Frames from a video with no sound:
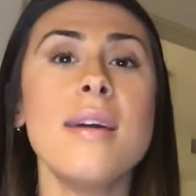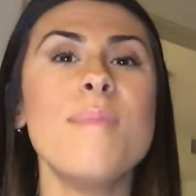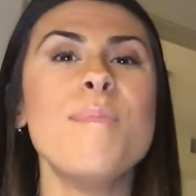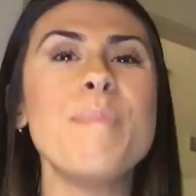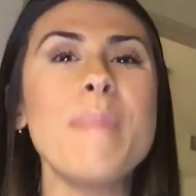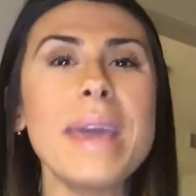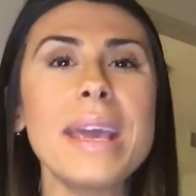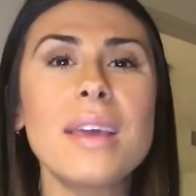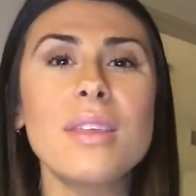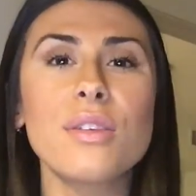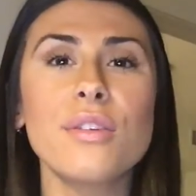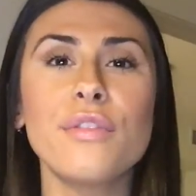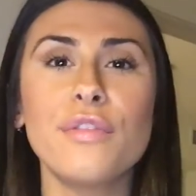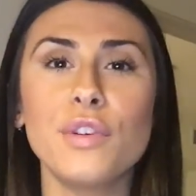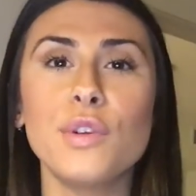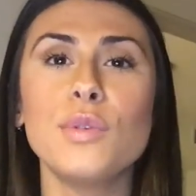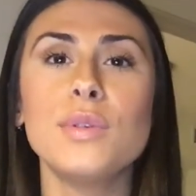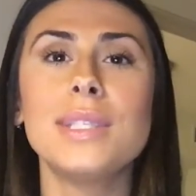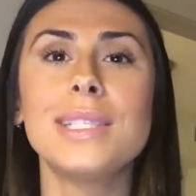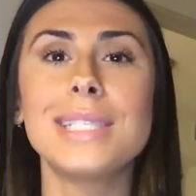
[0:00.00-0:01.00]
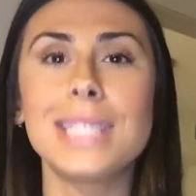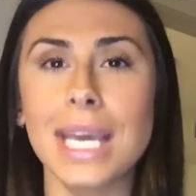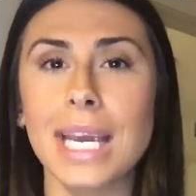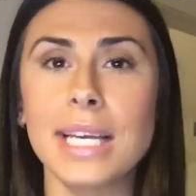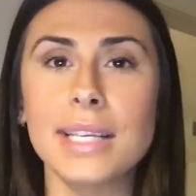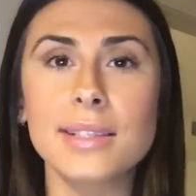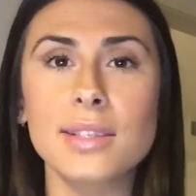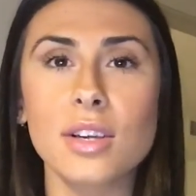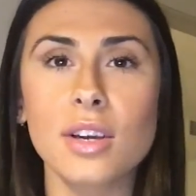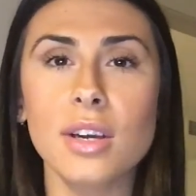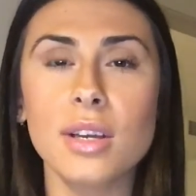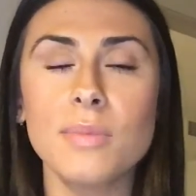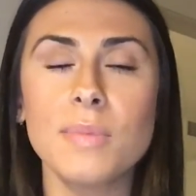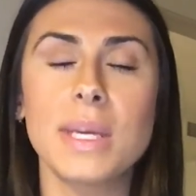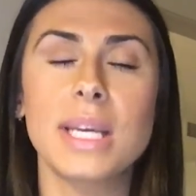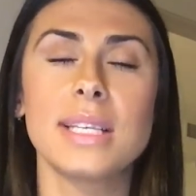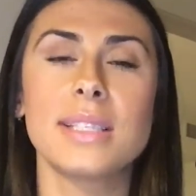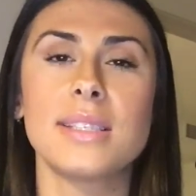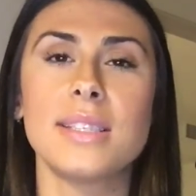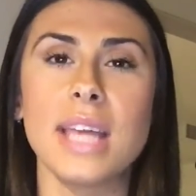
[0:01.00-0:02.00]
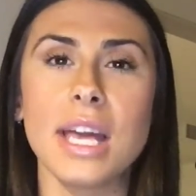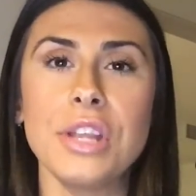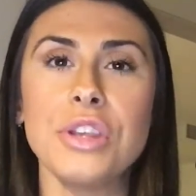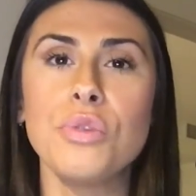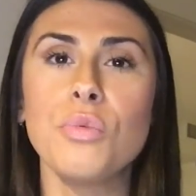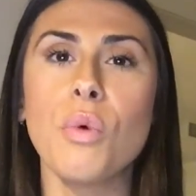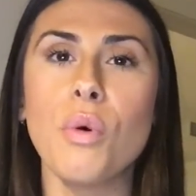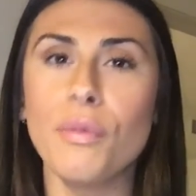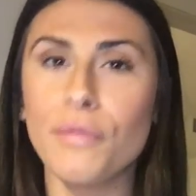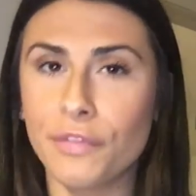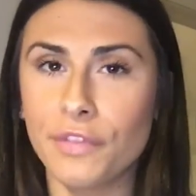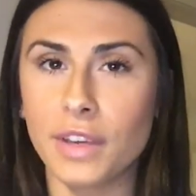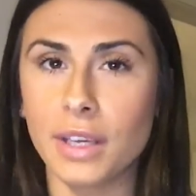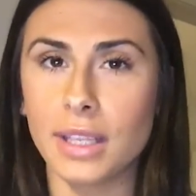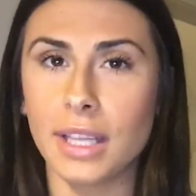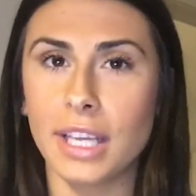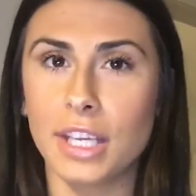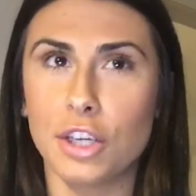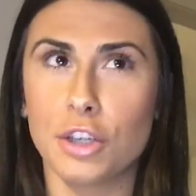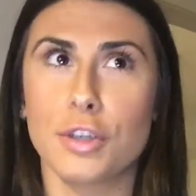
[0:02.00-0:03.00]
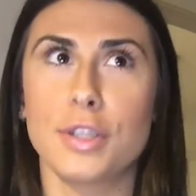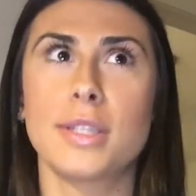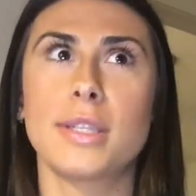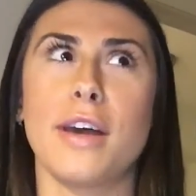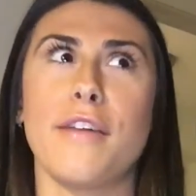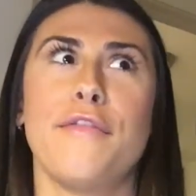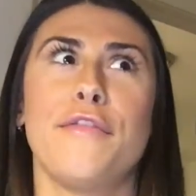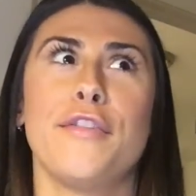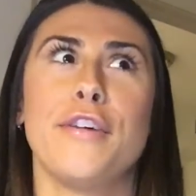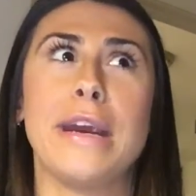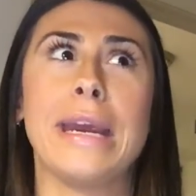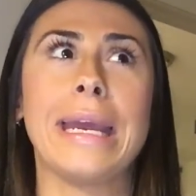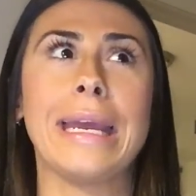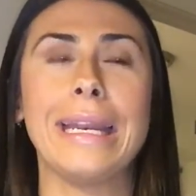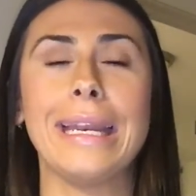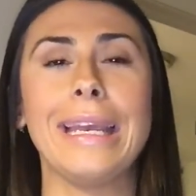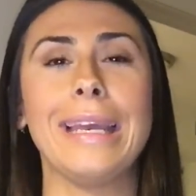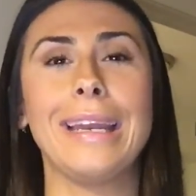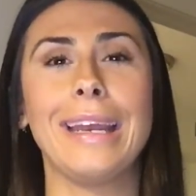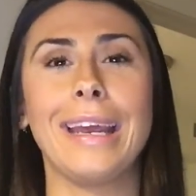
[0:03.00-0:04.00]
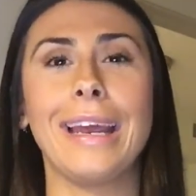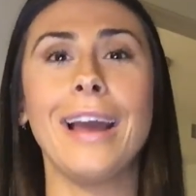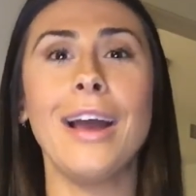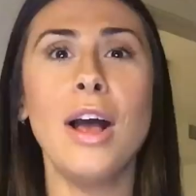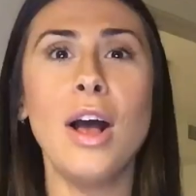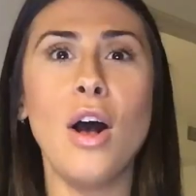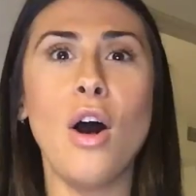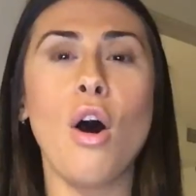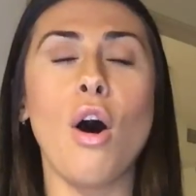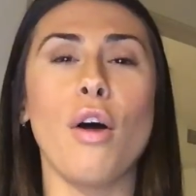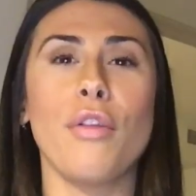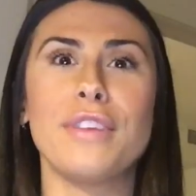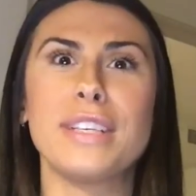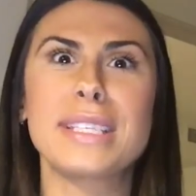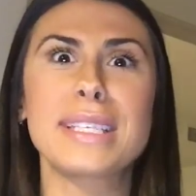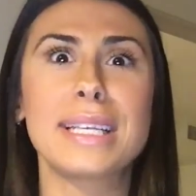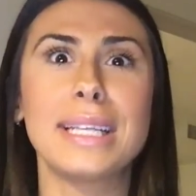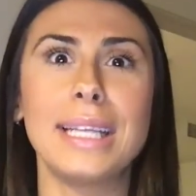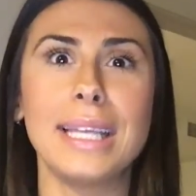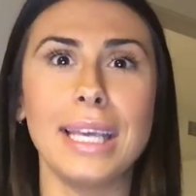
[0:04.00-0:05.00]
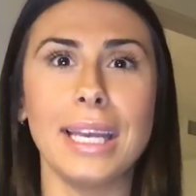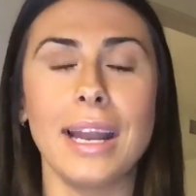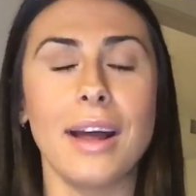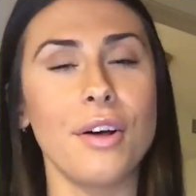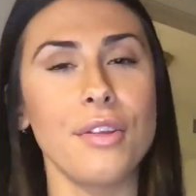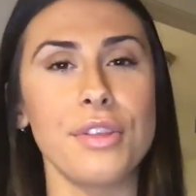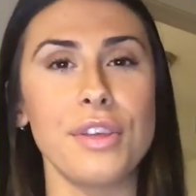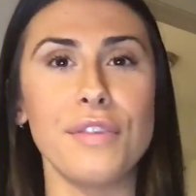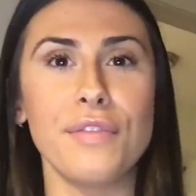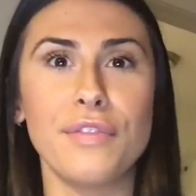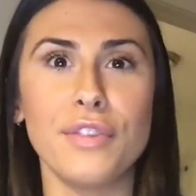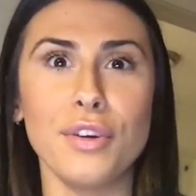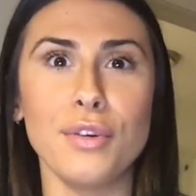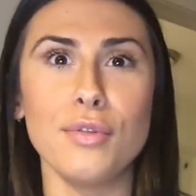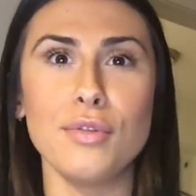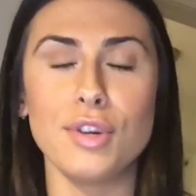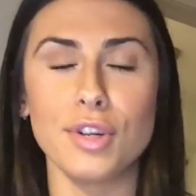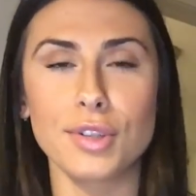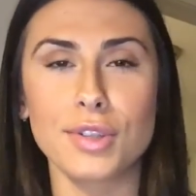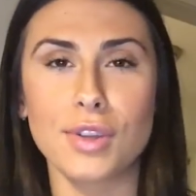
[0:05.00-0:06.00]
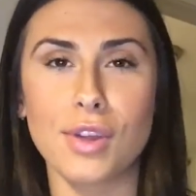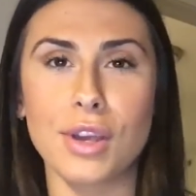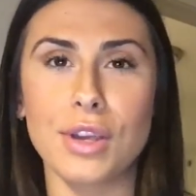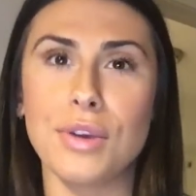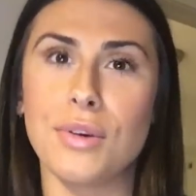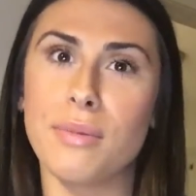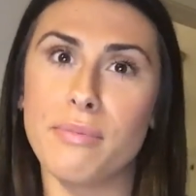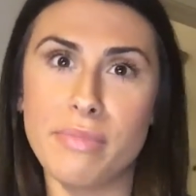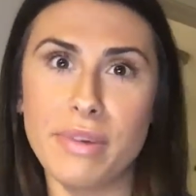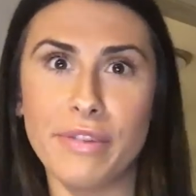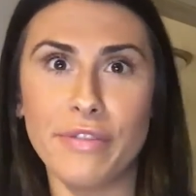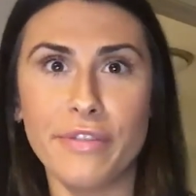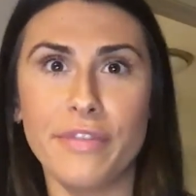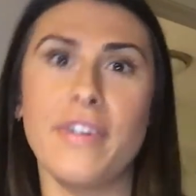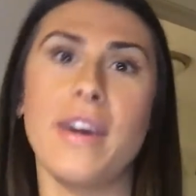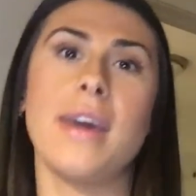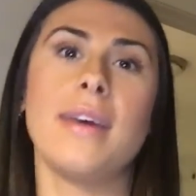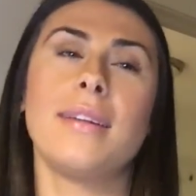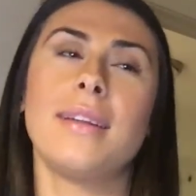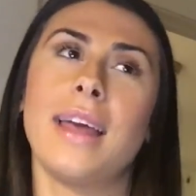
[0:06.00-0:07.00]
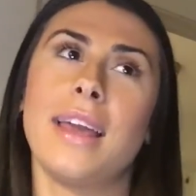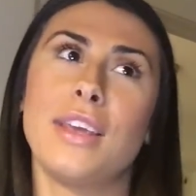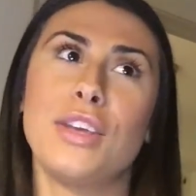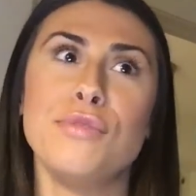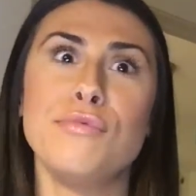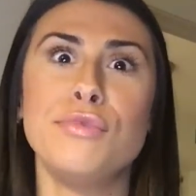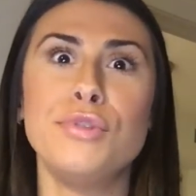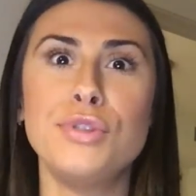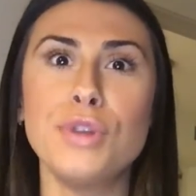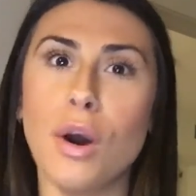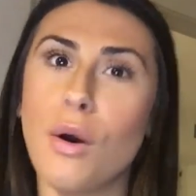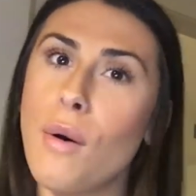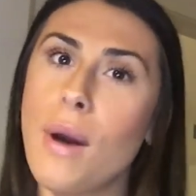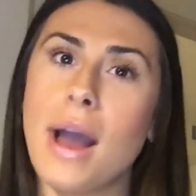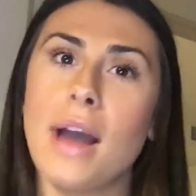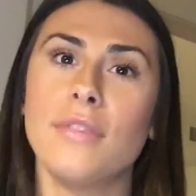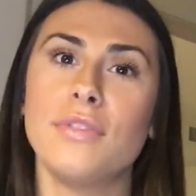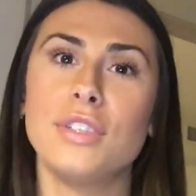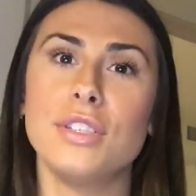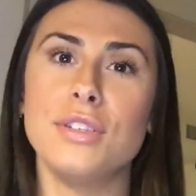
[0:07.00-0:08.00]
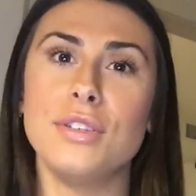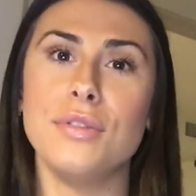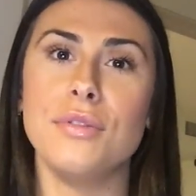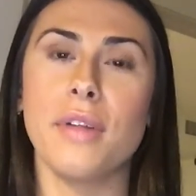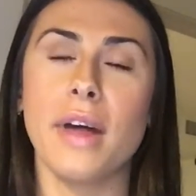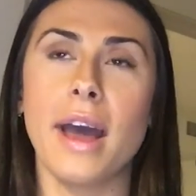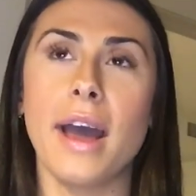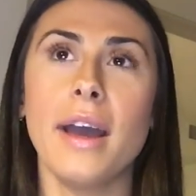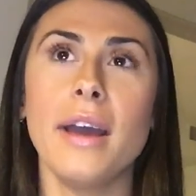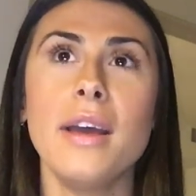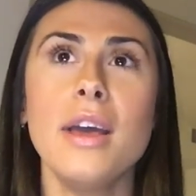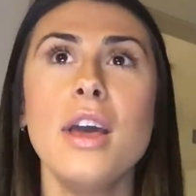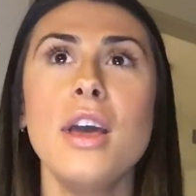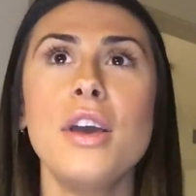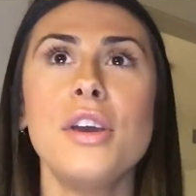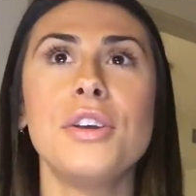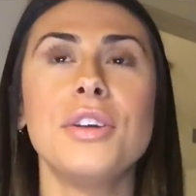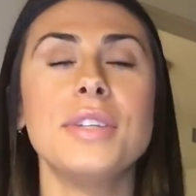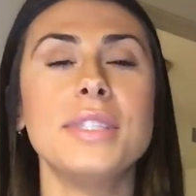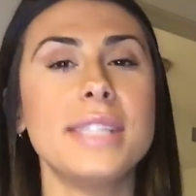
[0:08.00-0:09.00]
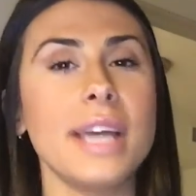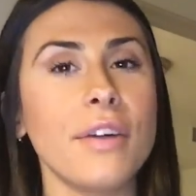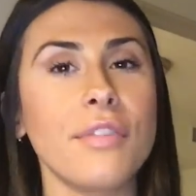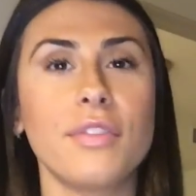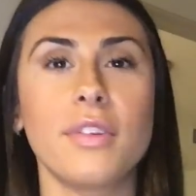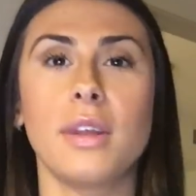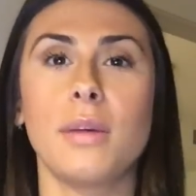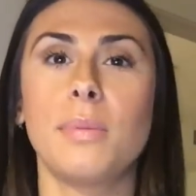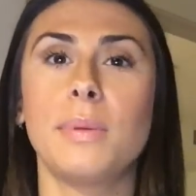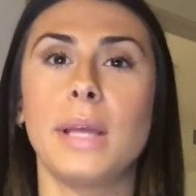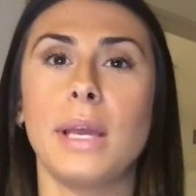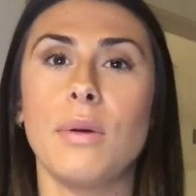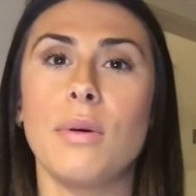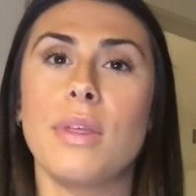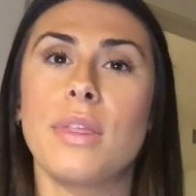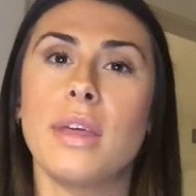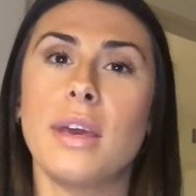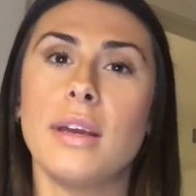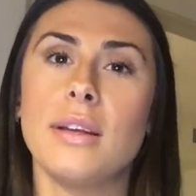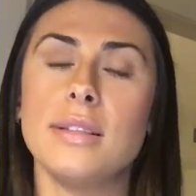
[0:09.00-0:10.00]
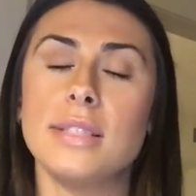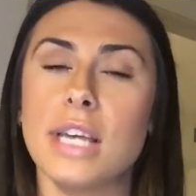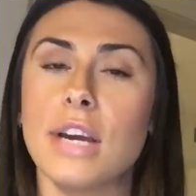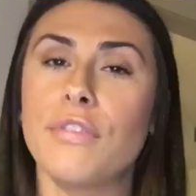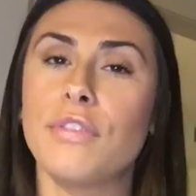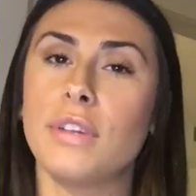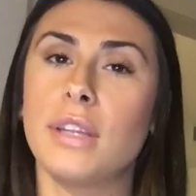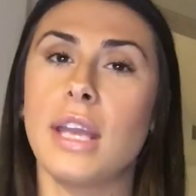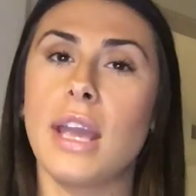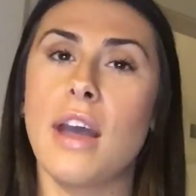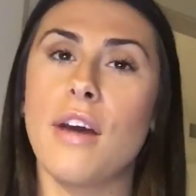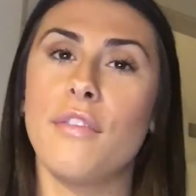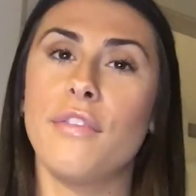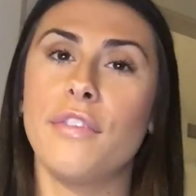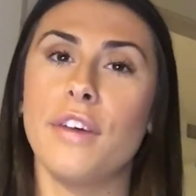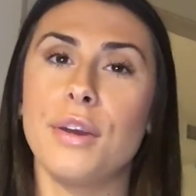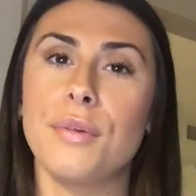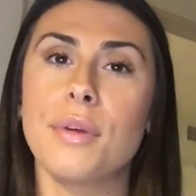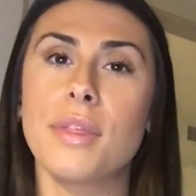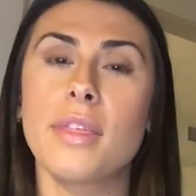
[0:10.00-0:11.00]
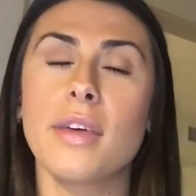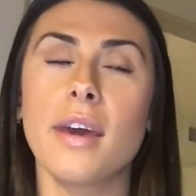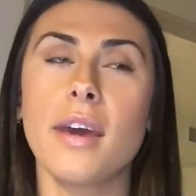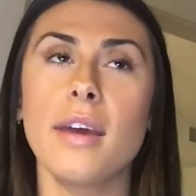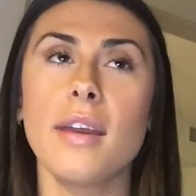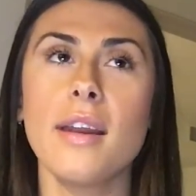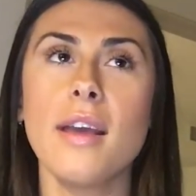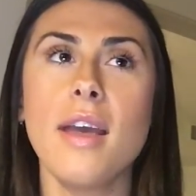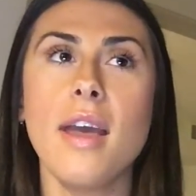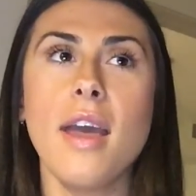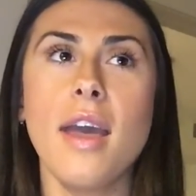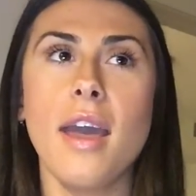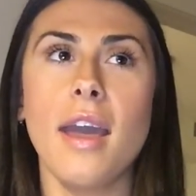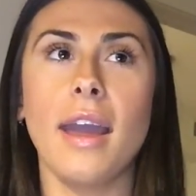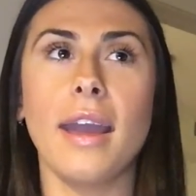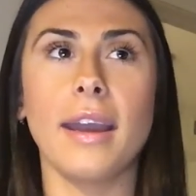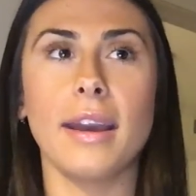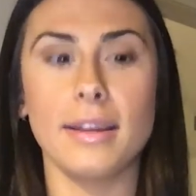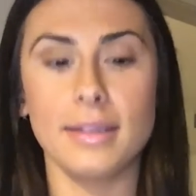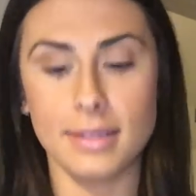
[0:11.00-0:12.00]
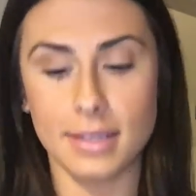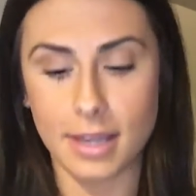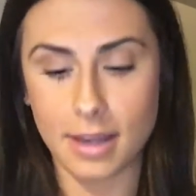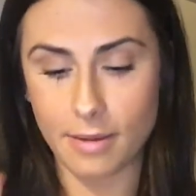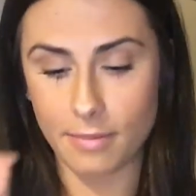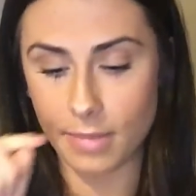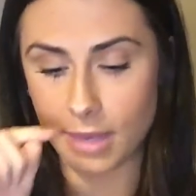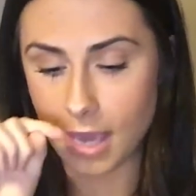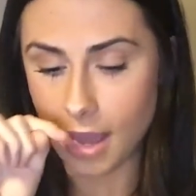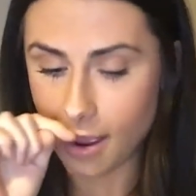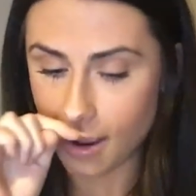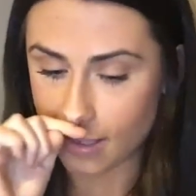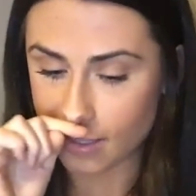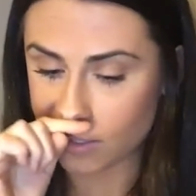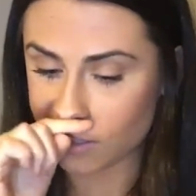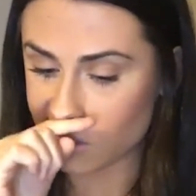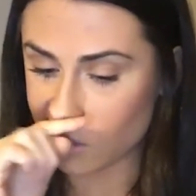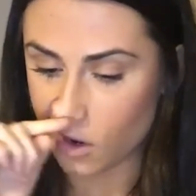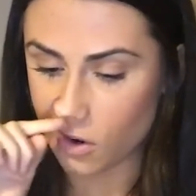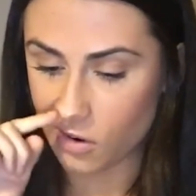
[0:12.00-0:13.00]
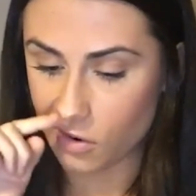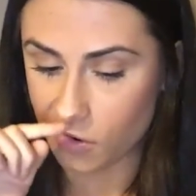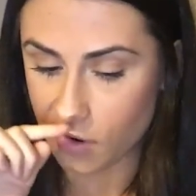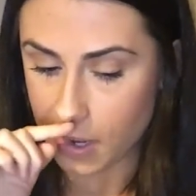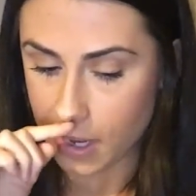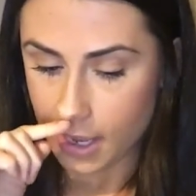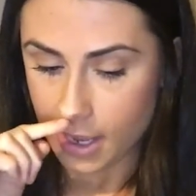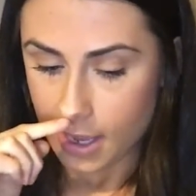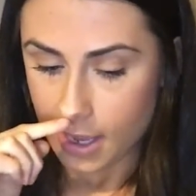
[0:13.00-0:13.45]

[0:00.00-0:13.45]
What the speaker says: make the foods taste good, because then you won't feel like you're suffering and eating all this clean, healthy food just so that you can be fit. Like you don't have to do that. You can definitely play with it and definitely have fun with it. And yeah, so